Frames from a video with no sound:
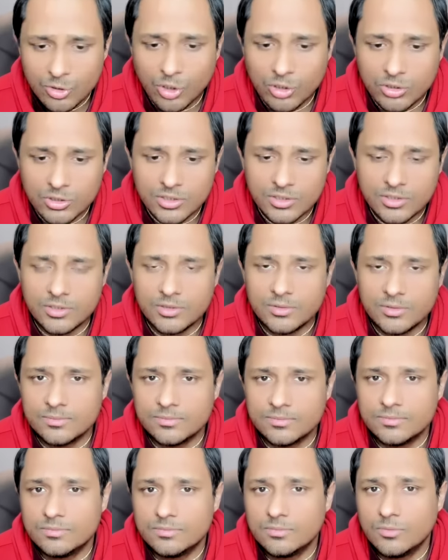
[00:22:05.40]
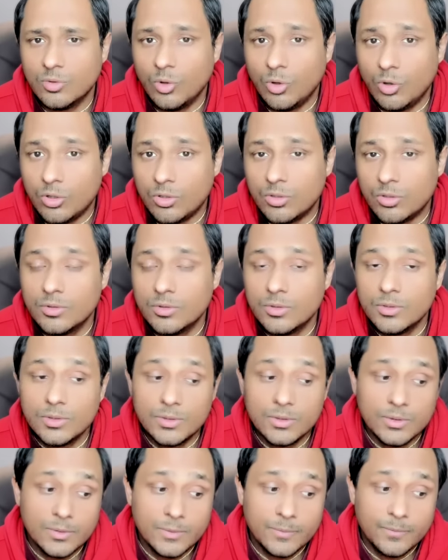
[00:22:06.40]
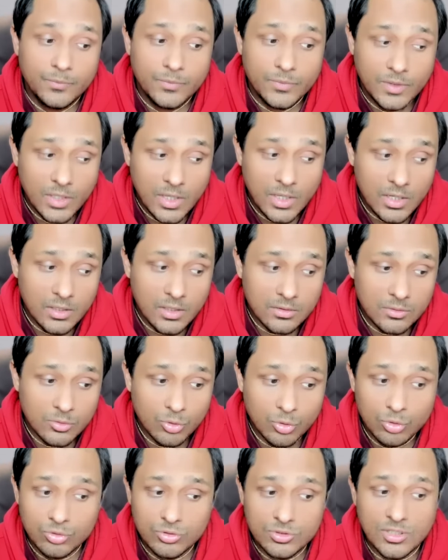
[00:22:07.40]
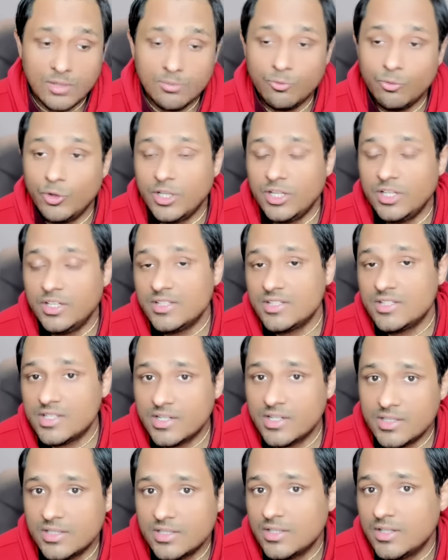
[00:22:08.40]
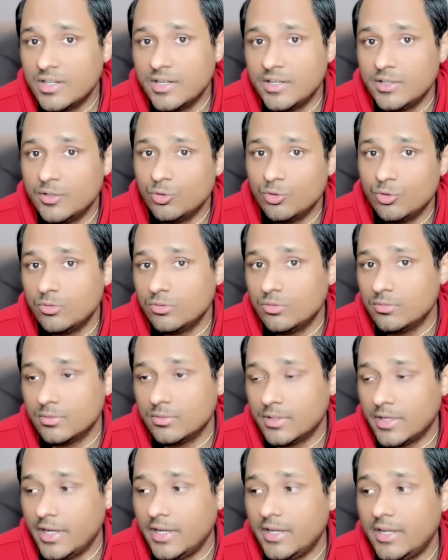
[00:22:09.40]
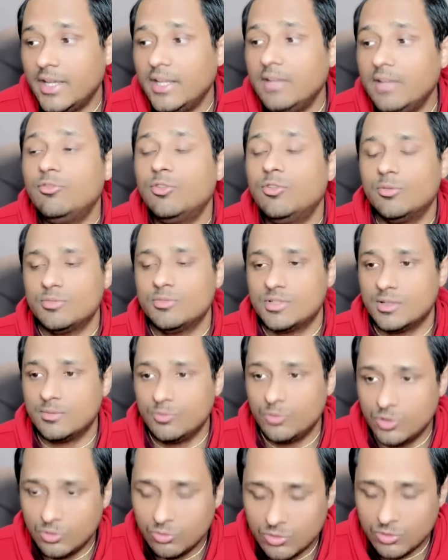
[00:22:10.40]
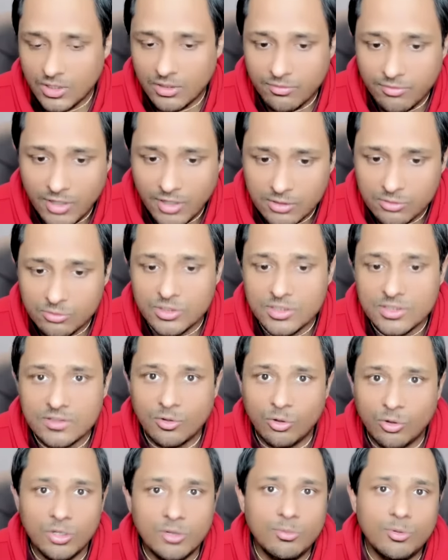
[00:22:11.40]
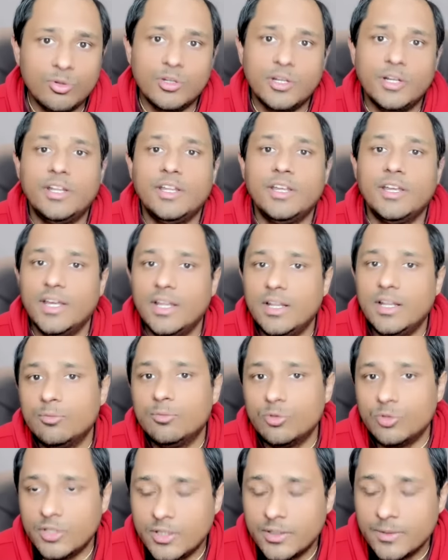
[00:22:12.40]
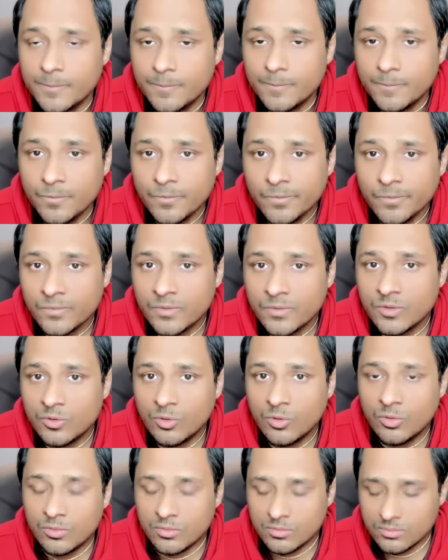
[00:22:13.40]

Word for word: doctor or yeah, go to some wellness center and you know get help from somebody. Uttar Falguni is all about getting help. Okay, so